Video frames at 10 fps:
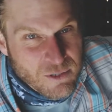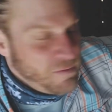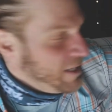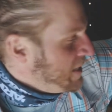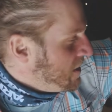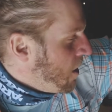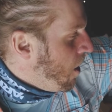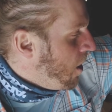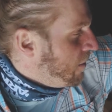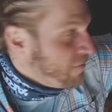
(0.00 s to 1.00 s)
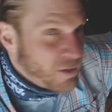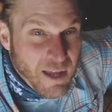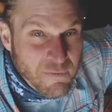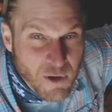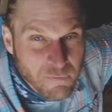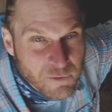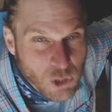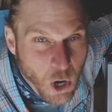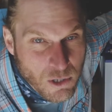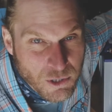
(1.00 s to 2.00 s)
of these are if they're left off a
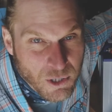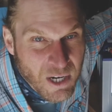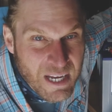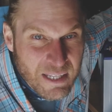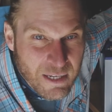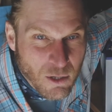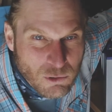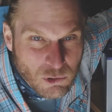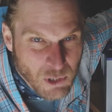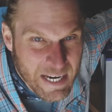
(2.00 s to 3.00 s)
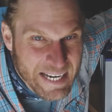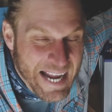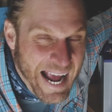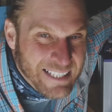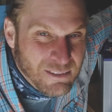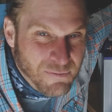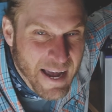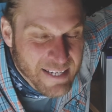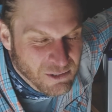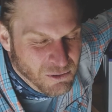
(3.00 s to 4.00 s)
charger, they don't drain as
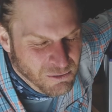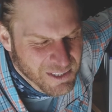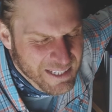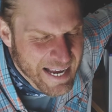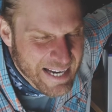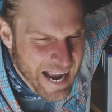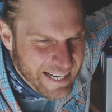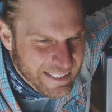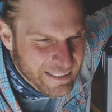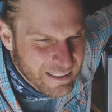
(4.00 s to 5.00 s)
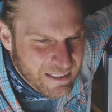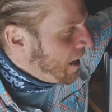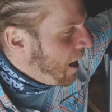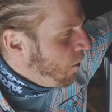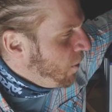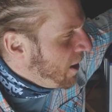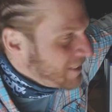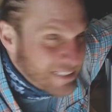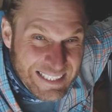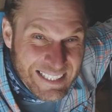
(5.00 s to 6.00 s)
fast or really at any, uh,
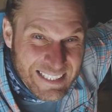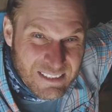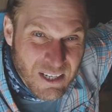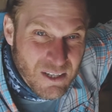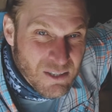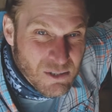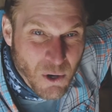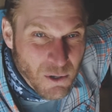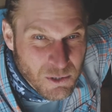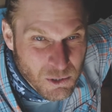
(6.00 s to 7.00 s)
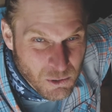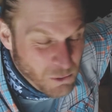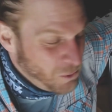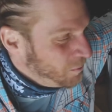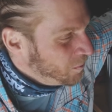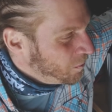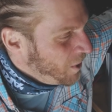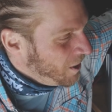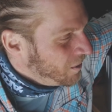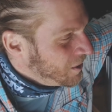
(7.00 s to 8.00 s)
whereas these start to,
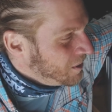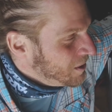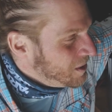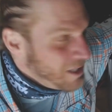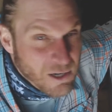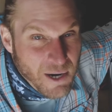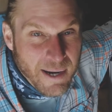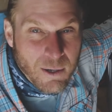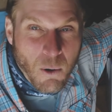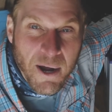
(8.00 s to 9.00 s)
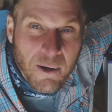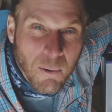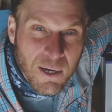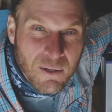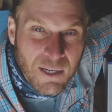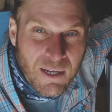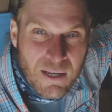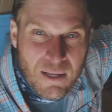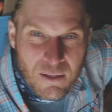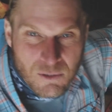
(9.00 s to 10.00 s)
well, deteriorate quite quickly.
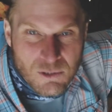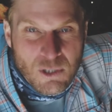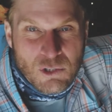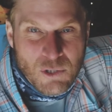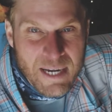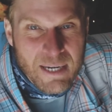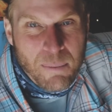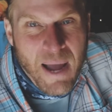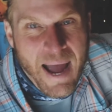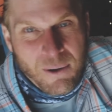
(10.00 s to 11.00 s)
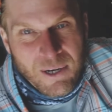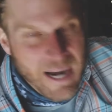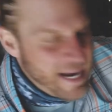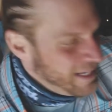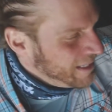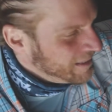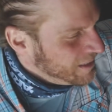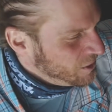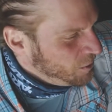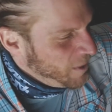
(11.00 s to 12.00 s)
They'll start draining power and in a
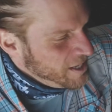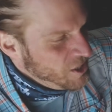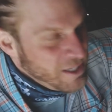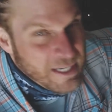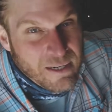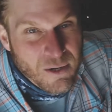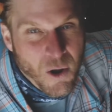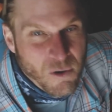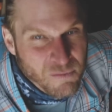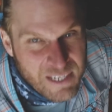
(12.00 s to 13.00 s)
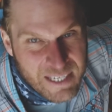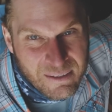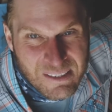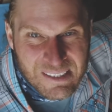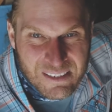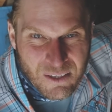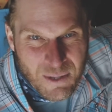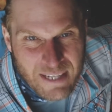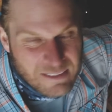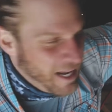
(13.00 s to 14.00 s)
situation in an RV, you know, that's